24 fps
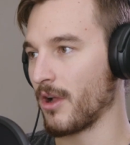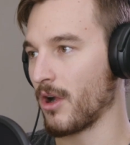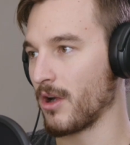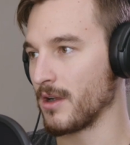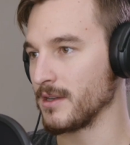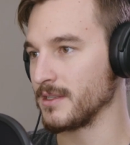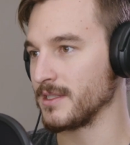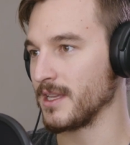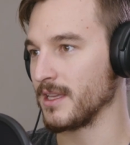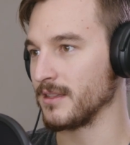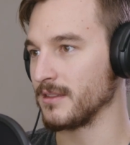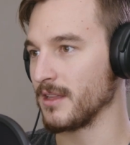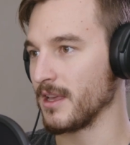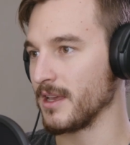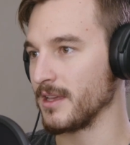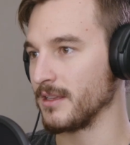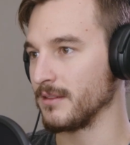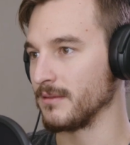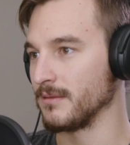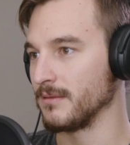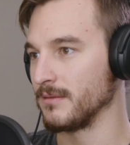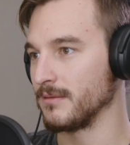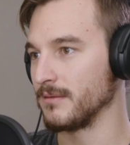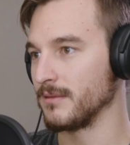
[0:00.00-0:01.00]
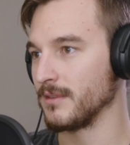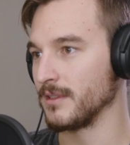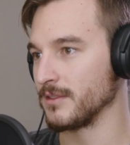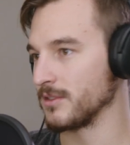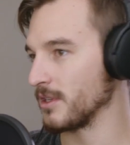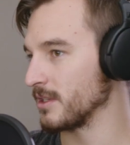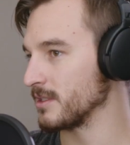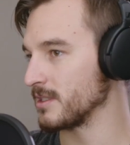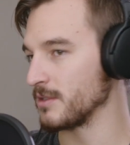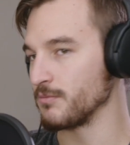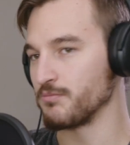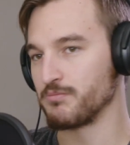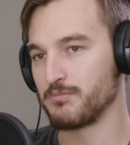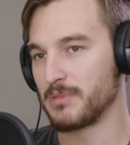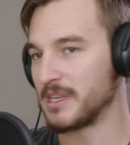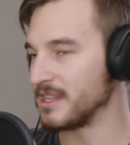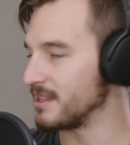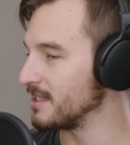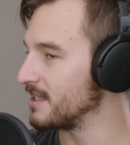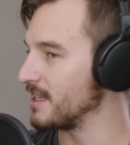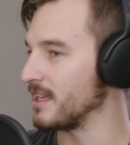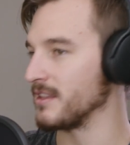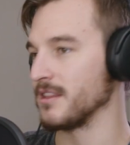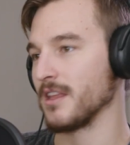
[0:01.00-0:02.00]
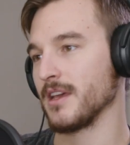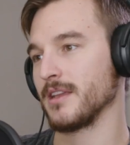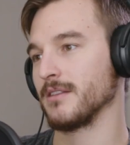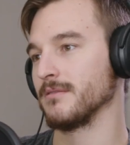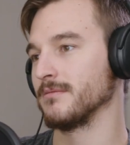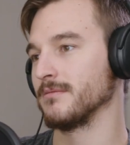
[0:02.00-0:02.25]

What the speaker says: hard deadline, as long as they beat the deadline.